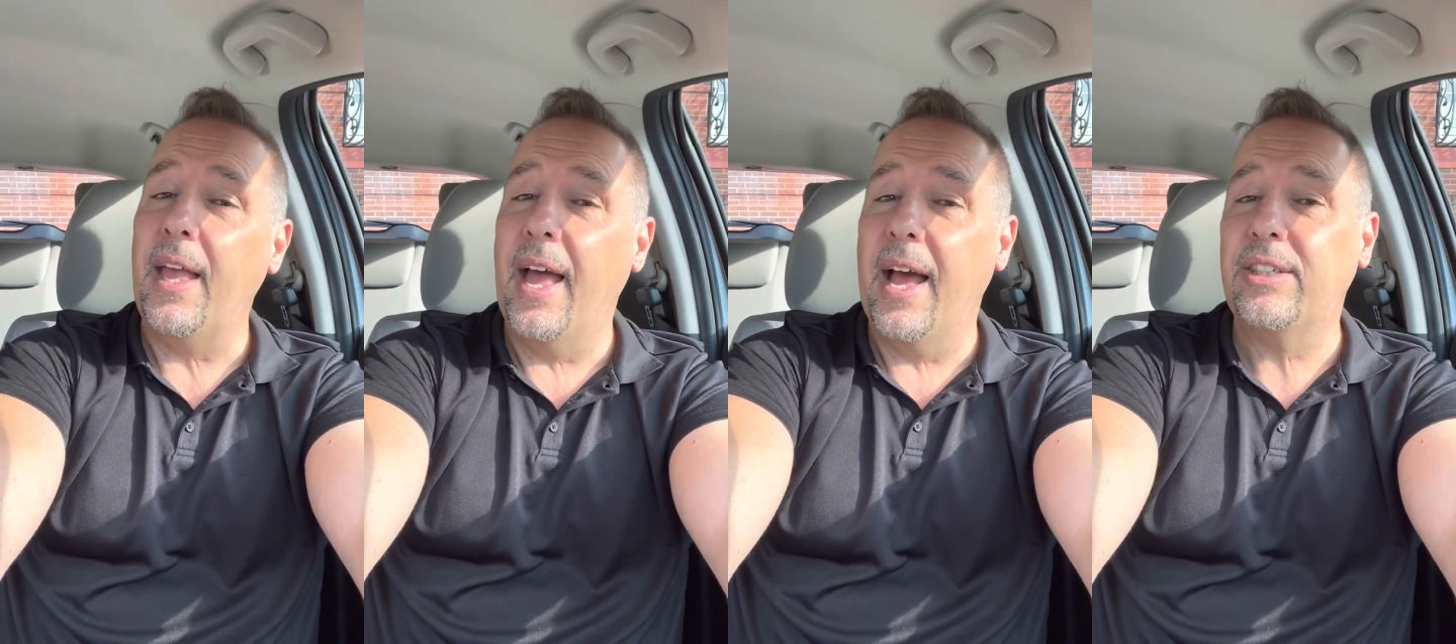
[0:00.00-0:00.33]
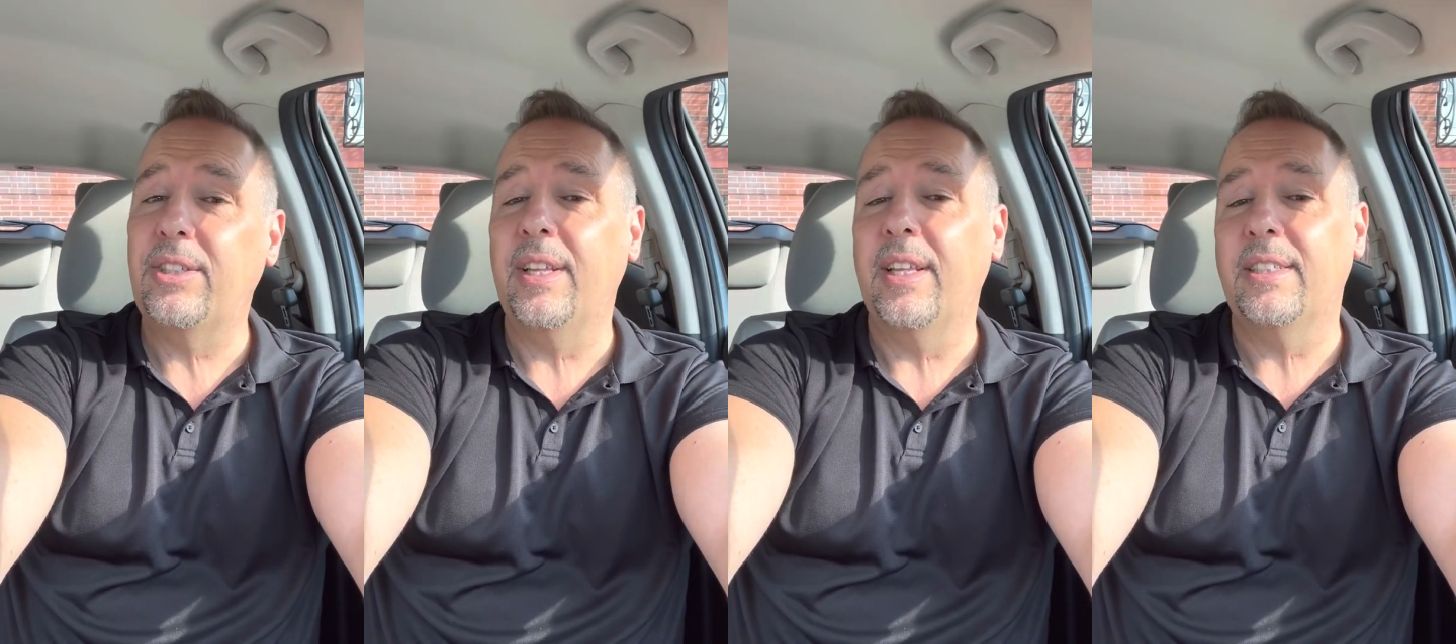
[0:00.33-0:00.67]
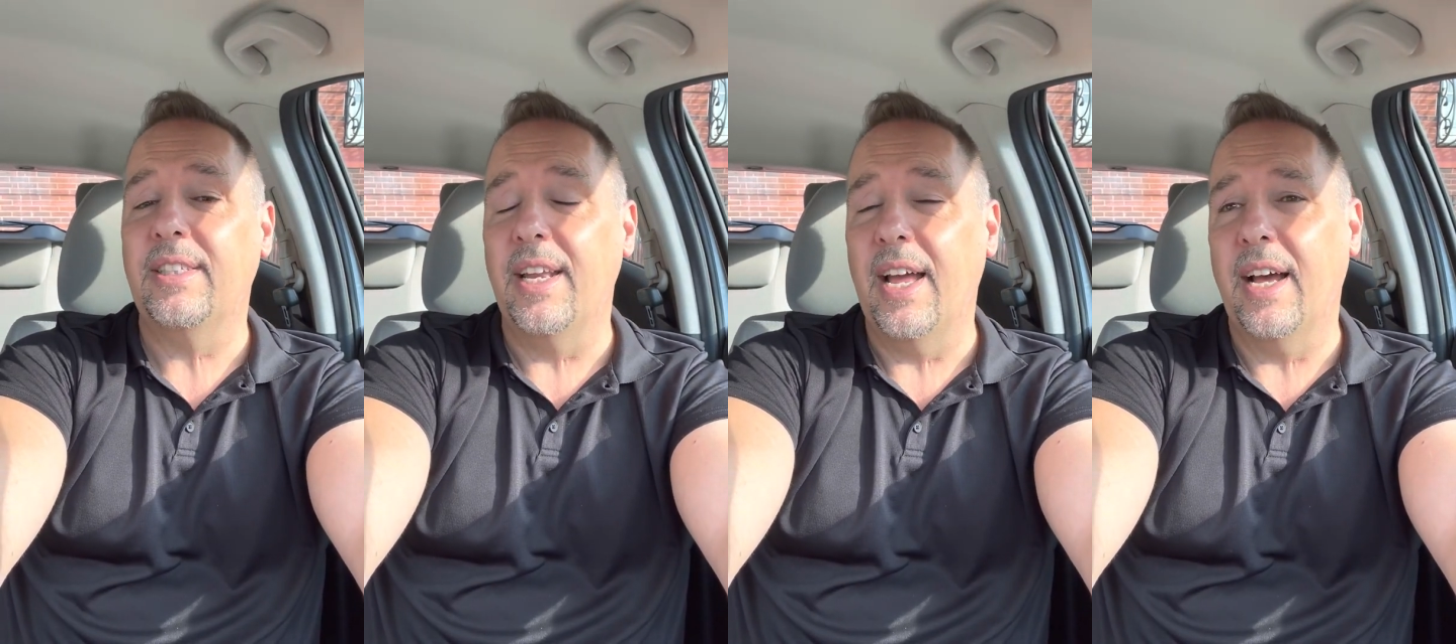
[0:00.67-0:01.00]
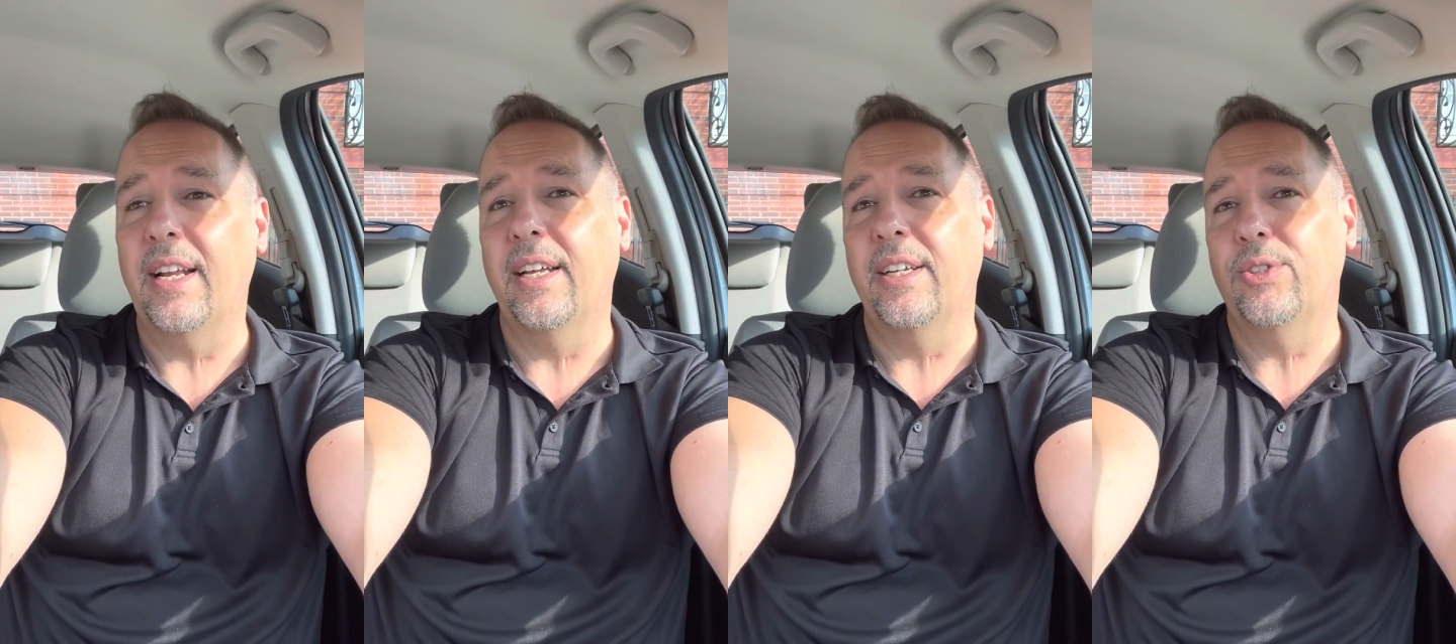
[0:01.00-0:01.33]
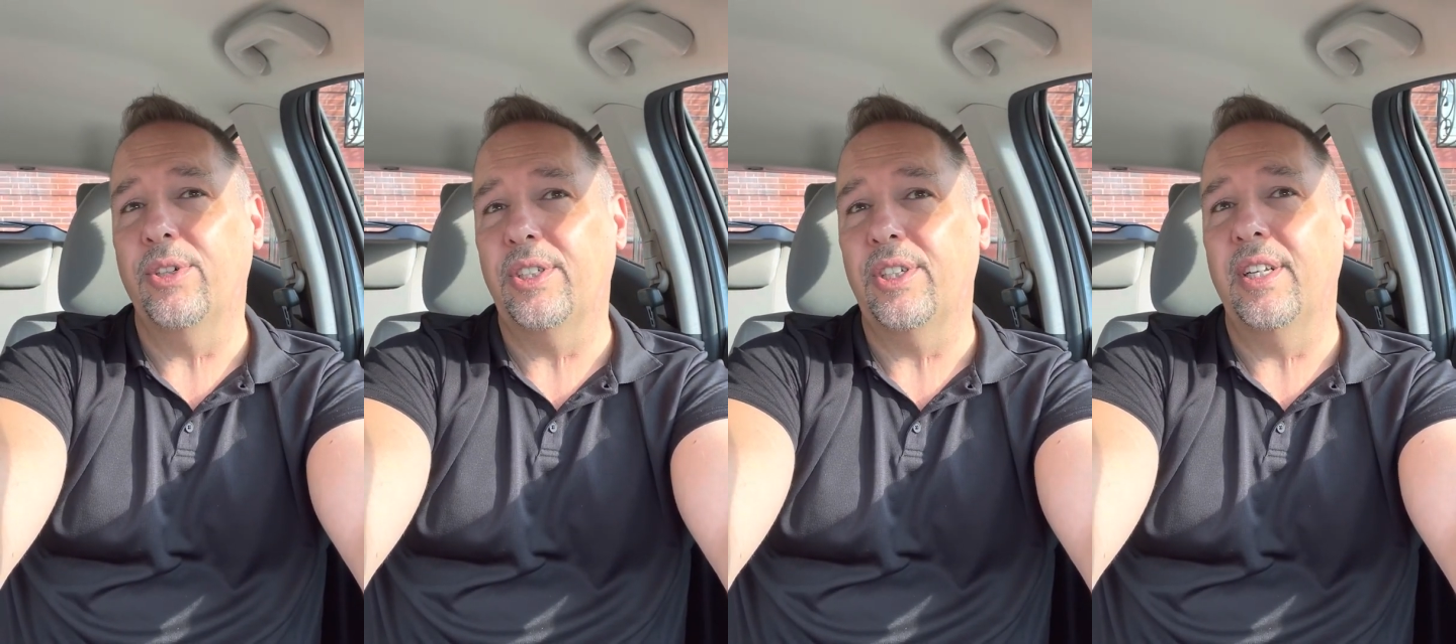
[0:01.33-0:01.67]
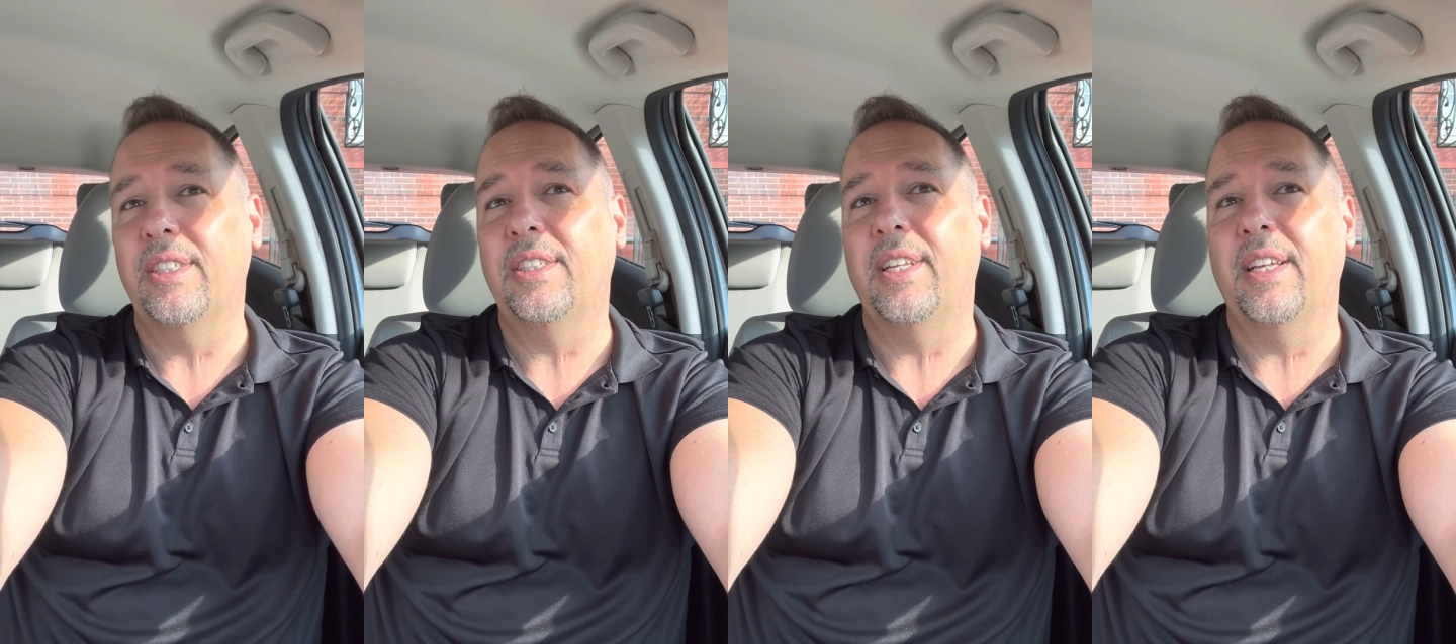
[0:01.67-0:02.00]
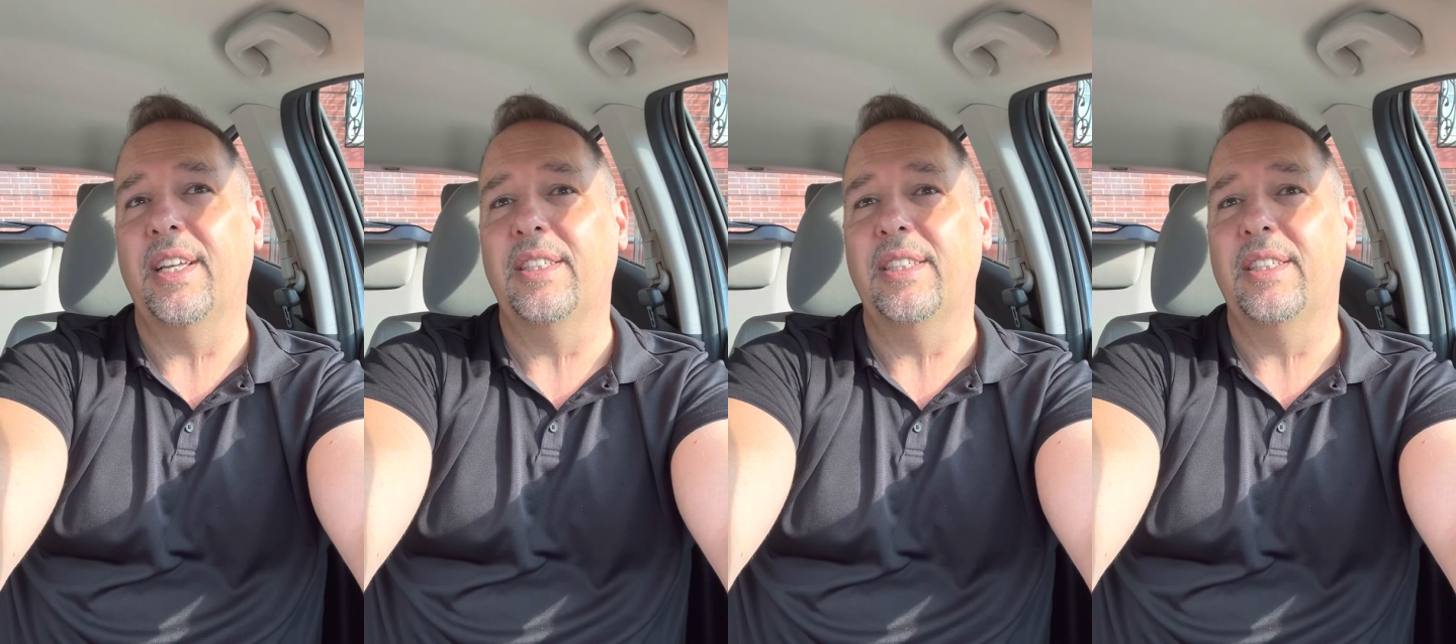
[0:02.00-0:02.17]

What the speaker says: actually it's not a traditional listing.